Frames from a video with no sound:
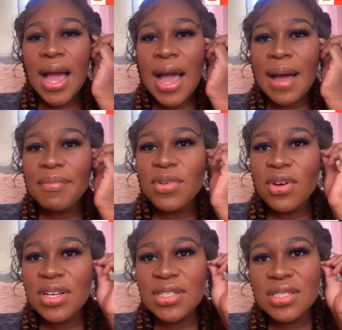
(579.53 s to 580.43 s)
I'm
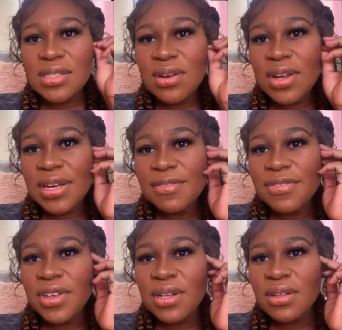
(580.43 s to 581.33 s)
not gonna
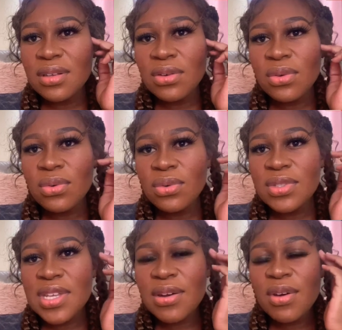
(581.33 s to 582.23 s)
feel, you know,
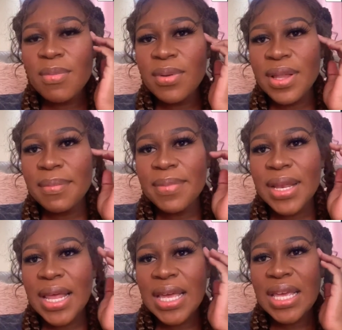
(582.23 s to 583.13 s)
terrible and be
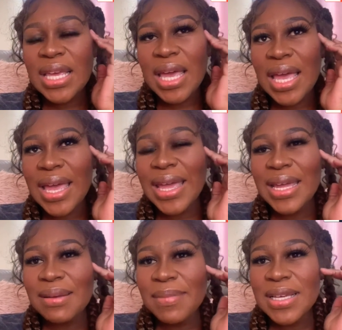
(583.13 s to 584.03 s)
like, yeah, I
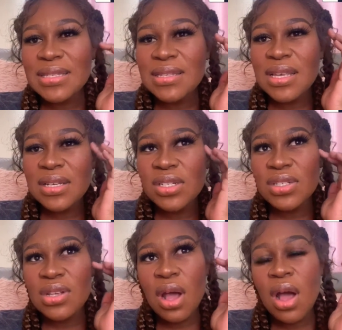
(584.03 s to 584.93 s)
hate my C-section
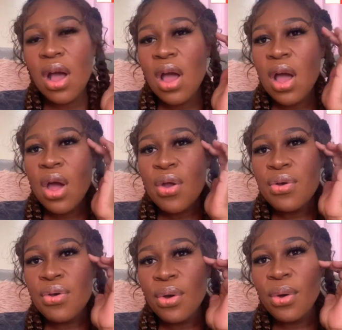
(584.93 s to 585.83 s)
scar.
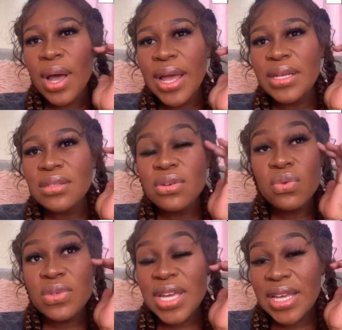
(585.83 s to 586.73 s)
No, I
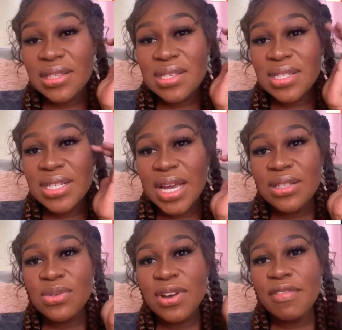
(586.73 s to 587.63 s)
don't hate it. I
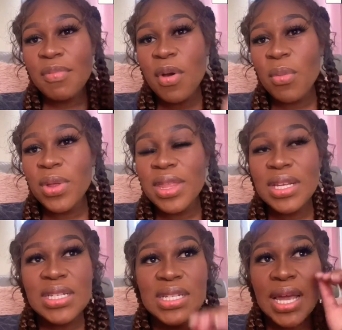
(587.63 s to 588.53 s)
don't have a problem with it.